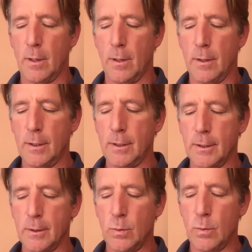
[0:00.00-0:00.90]
And this
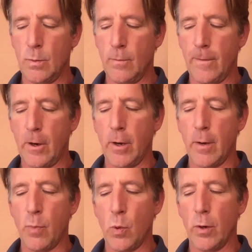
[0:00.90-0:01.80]
is very
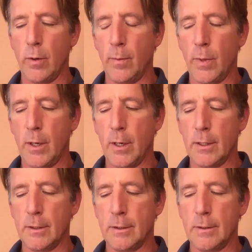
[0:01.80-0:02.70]
important
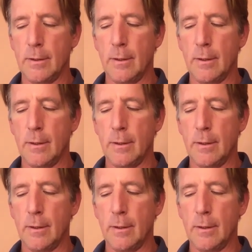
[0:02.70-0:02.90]
because